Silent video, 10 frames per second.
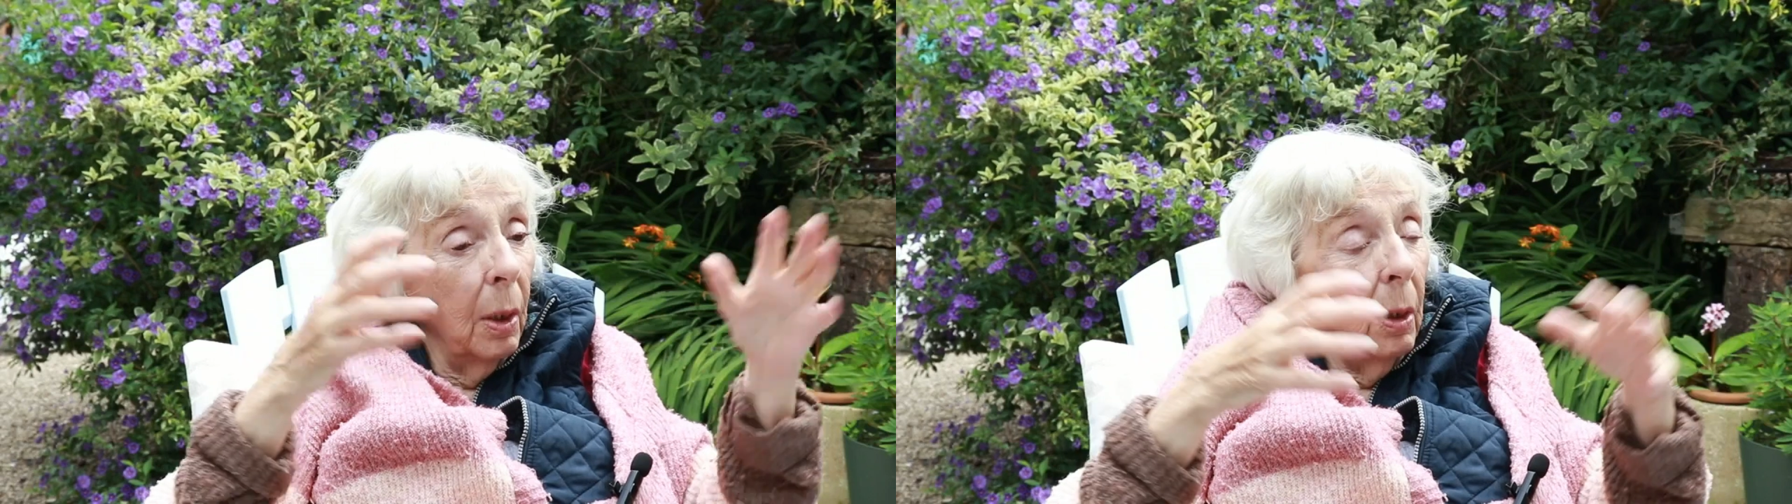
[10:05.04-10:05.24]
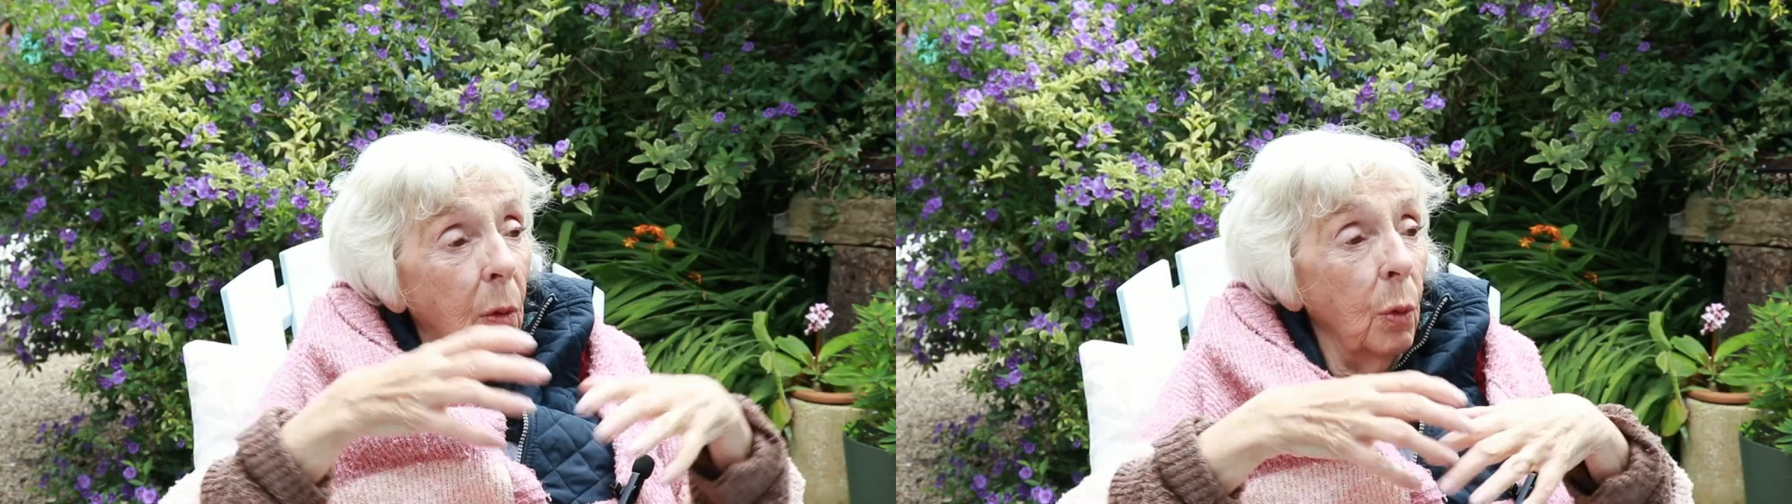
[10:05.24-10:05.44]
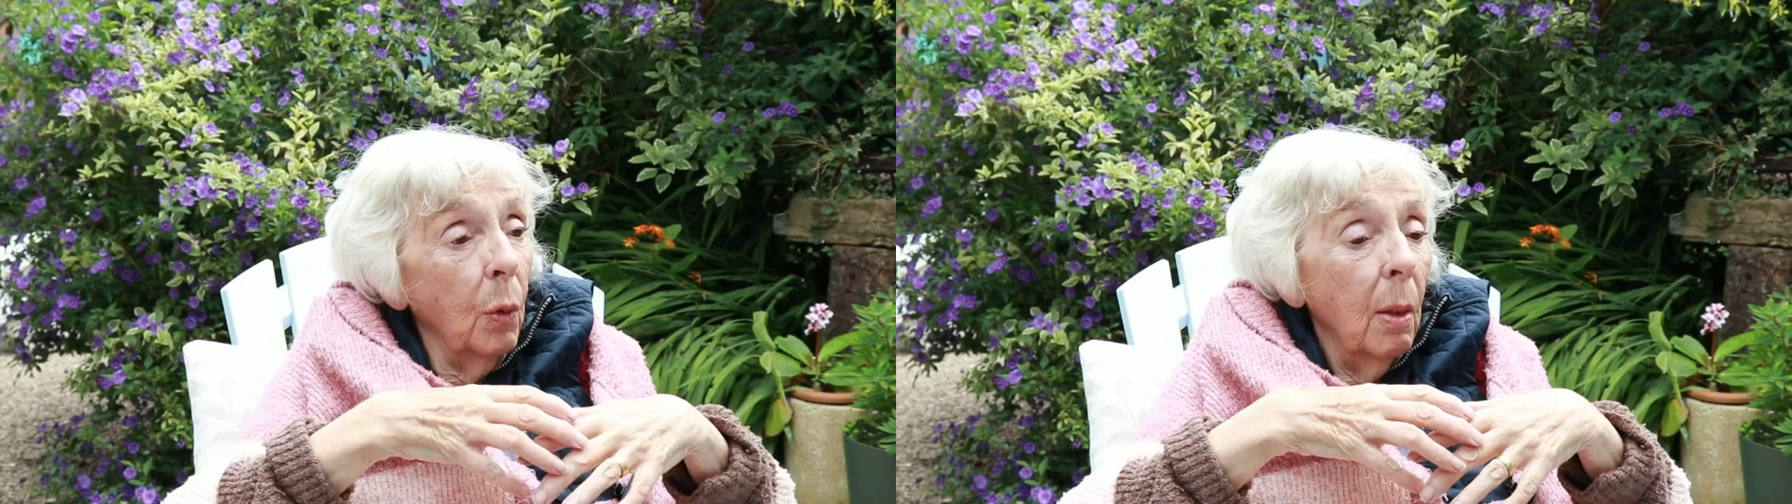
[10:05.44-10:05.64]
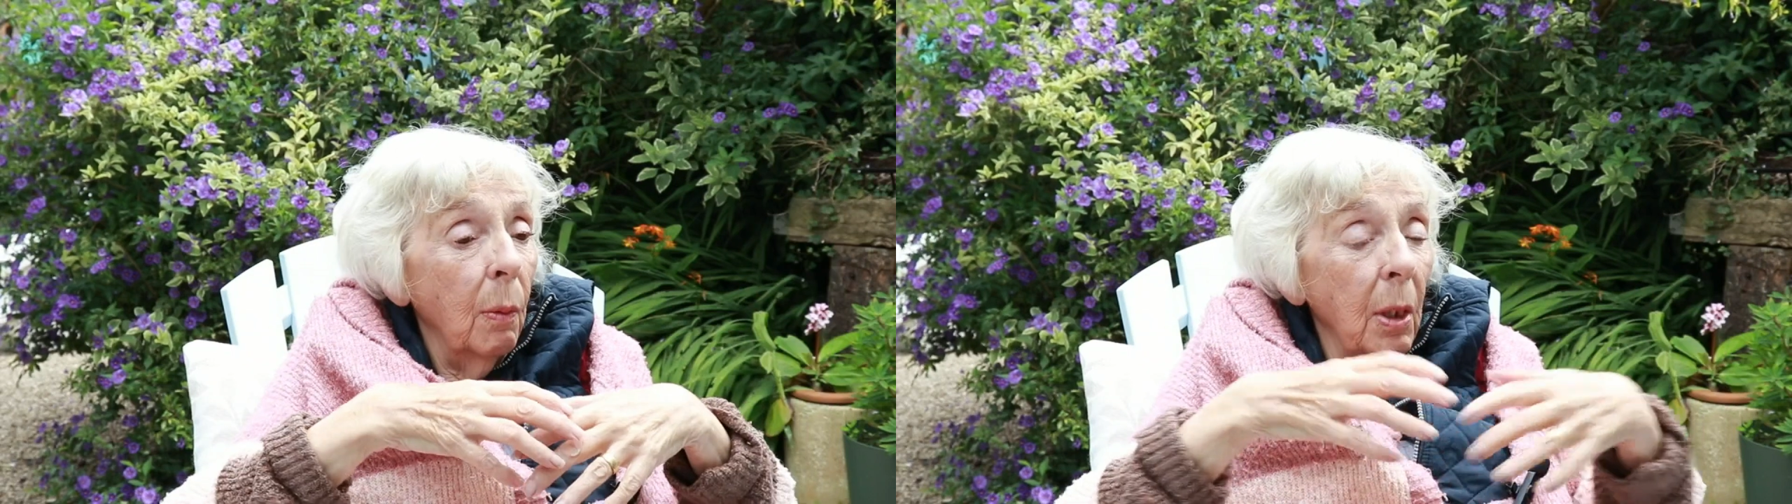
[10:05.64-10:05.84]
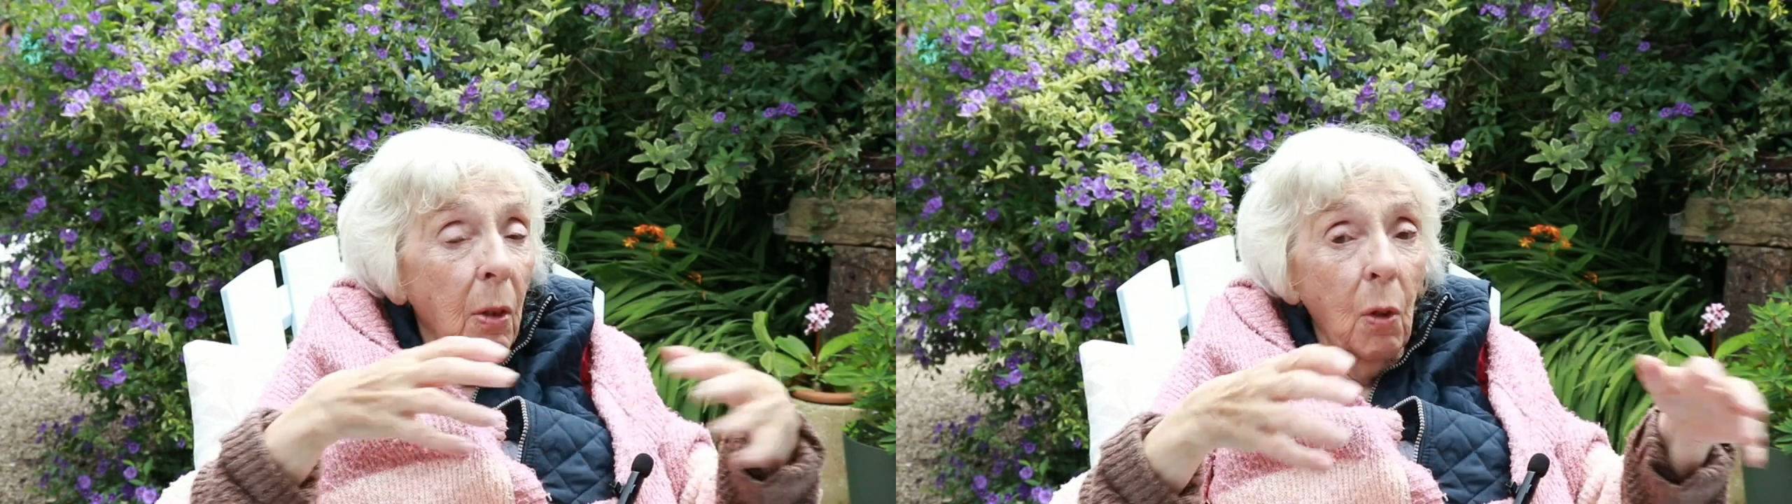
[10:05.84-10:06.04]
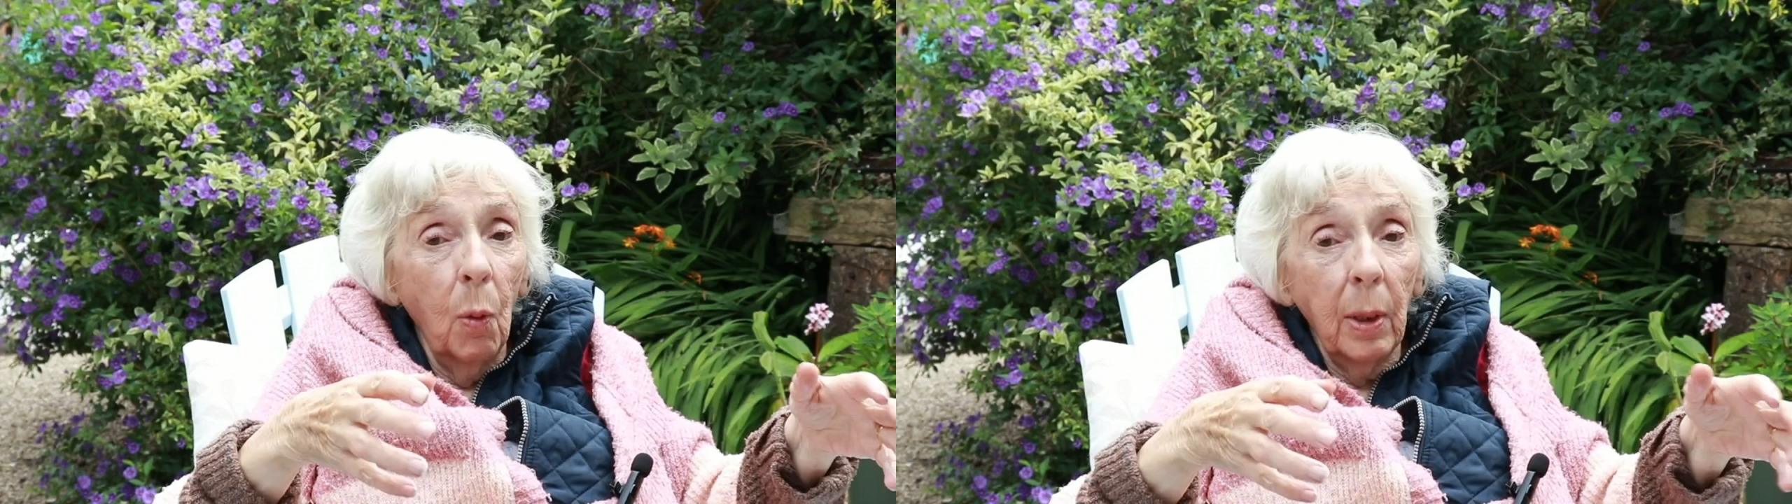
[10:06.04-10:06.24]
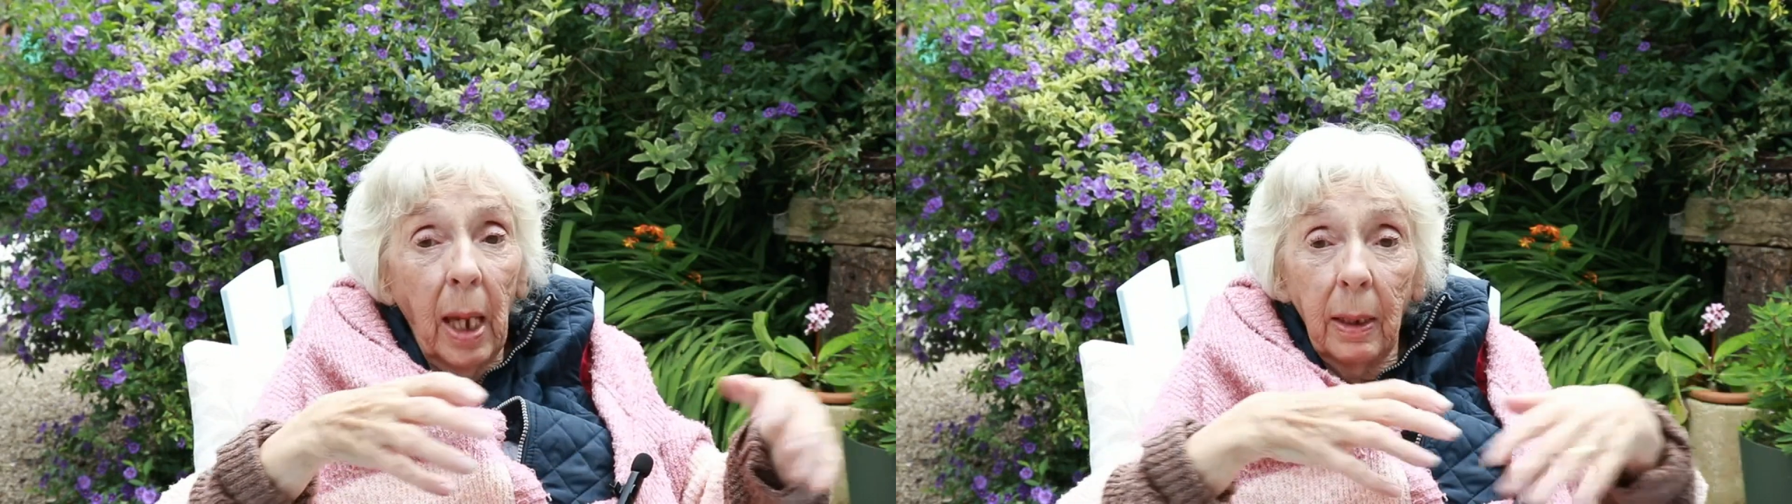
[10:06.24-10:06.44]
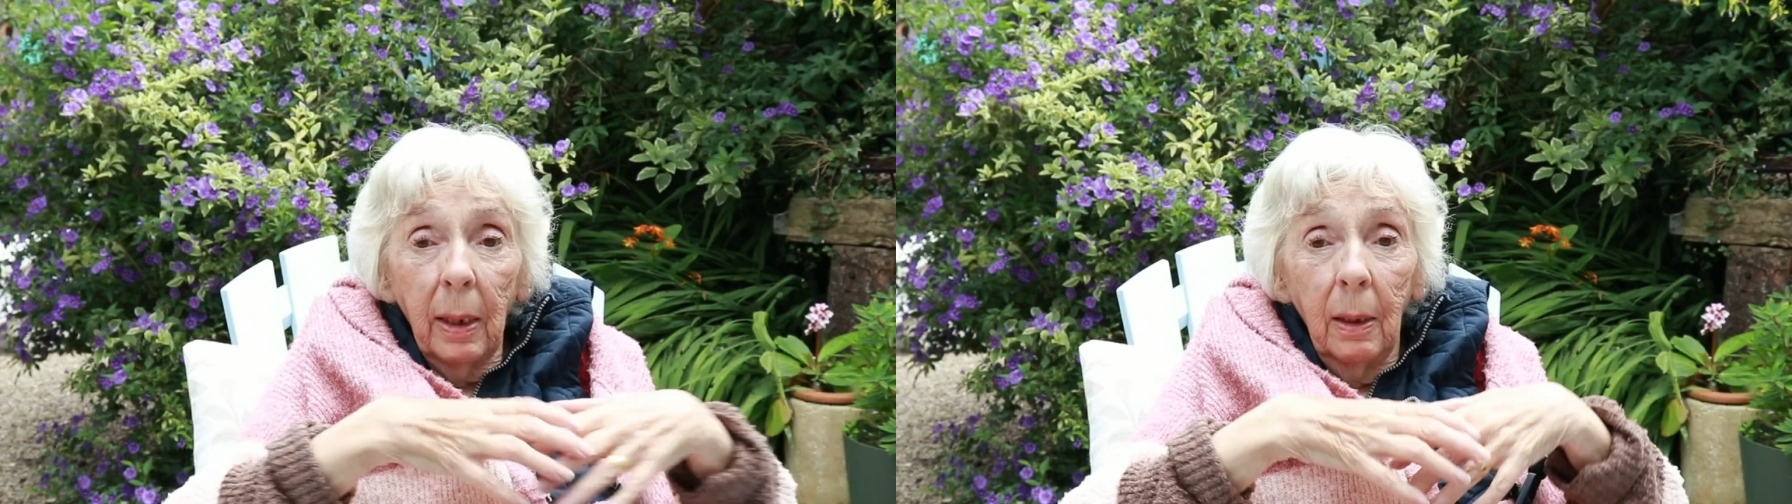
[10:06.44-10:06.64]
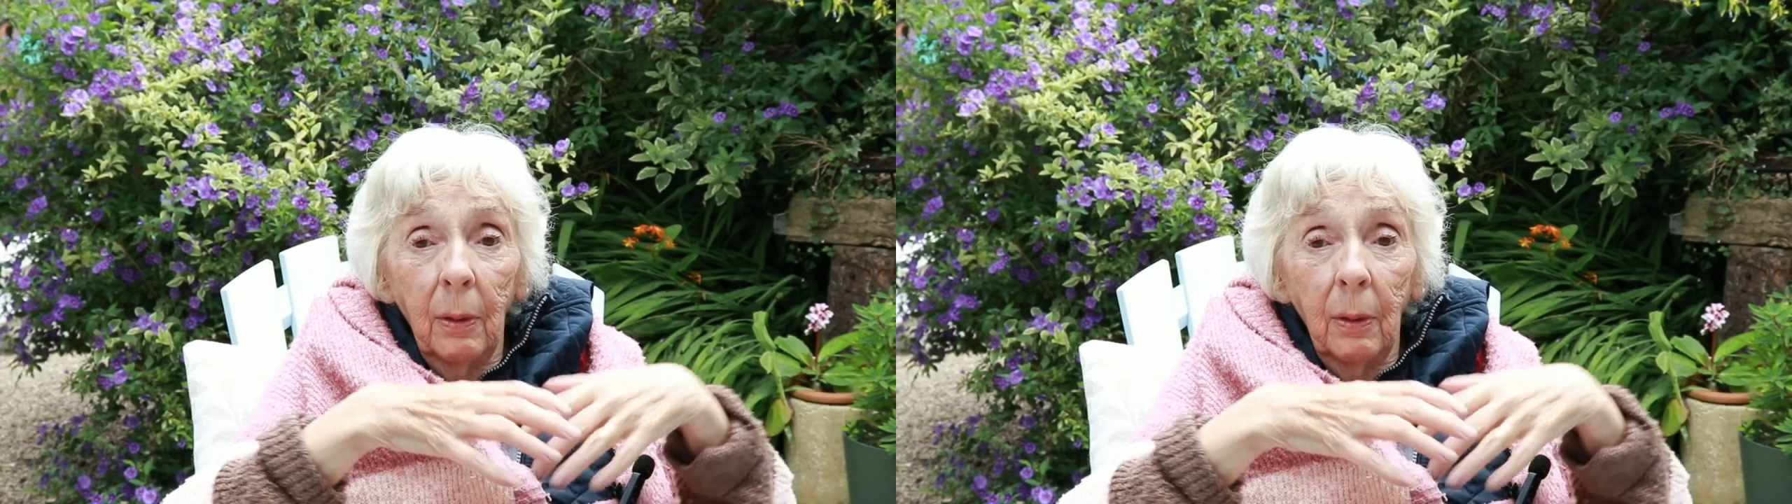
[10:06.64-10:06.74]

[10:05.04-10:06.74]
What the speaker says: what they could when they sold cattle.